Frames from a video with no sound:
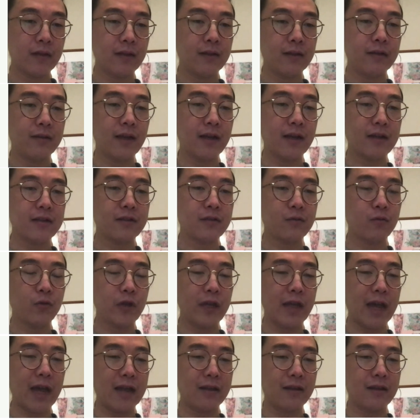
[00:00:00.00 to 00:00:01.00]
Next, we
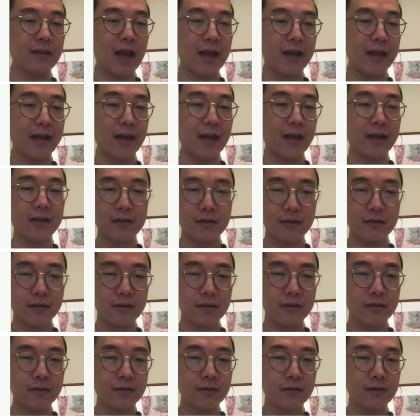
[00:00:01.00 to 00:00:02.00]
add .x.
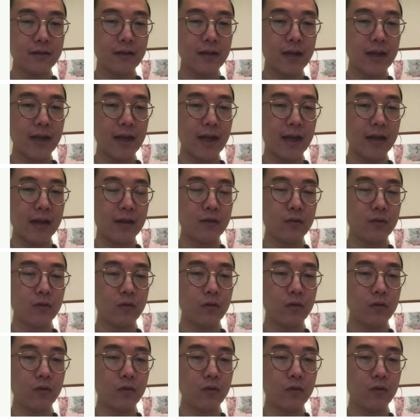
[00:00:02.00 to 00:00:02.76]
And